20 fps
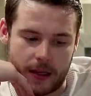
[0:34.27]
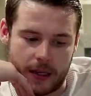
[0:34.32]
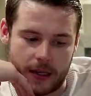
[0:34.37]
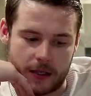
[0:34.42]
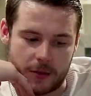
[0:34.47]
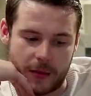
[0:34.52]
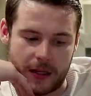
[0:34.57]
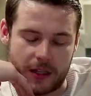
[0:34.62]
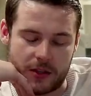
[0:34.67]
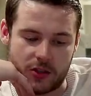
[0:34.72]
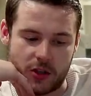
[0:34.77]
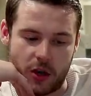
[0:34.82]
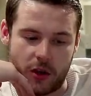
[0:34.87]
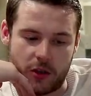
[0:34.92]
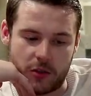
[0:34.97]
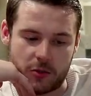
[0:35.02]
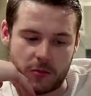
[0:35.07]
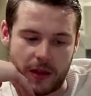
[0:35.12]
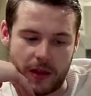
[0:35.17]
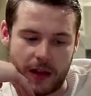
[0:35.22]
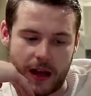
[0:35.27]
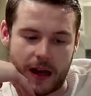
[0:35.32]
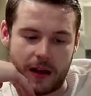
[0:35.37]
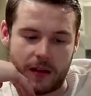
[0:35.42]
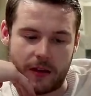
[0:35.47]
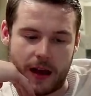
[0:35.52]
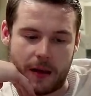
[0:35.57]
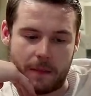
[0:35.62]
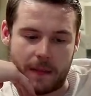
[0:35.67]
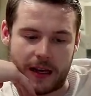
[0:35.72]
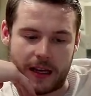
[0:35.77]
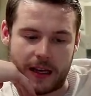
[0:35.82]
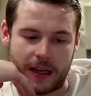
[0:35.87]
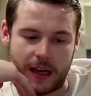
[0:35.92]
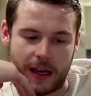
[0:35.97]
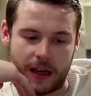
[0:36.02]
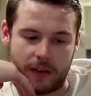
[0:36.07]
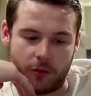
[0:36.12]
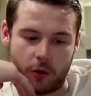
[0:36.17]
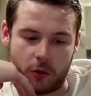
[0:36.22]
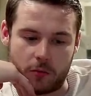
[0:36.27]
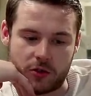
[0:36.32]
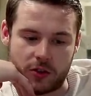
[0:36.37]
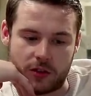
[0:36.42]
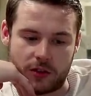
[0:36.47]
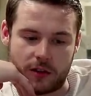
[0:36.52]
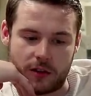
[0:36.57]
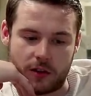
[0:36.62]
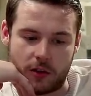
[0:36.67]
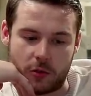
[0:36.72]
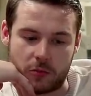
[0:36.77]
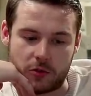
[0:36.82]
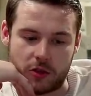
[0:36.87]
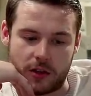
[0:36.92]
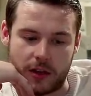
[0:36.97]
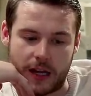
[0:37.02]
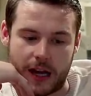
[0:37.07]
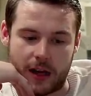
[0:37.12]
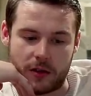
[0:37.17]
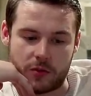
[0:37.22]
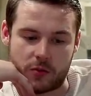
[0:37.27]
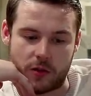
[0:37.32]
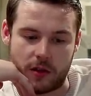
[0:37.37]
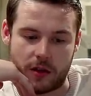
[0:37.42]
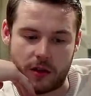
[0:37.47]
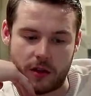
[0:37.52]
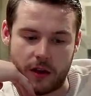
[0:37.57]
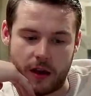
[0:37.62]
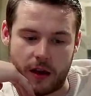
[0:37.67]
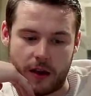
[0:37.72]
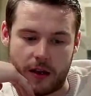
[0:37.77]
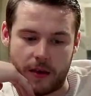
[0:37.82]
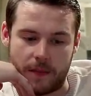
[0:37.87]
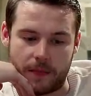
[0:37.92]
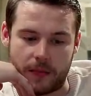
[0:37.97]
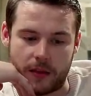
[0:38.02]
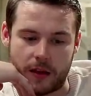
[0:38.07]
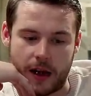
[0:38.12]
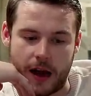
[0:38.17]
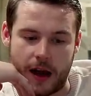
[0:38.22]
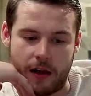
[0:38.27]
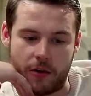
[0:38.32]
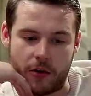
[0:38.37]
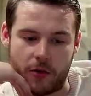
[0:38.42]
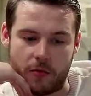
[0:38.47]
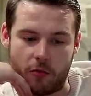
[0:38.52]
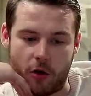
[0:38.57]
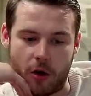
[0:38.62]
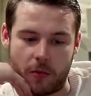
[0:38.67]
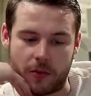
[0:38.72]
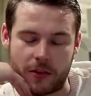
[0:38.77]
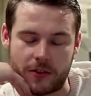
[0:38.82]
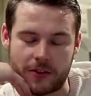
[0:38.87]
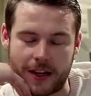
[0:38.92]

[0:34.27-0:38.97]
it's been so there's been that that many kind of ups and ups and downs with um, Aaron and Robert.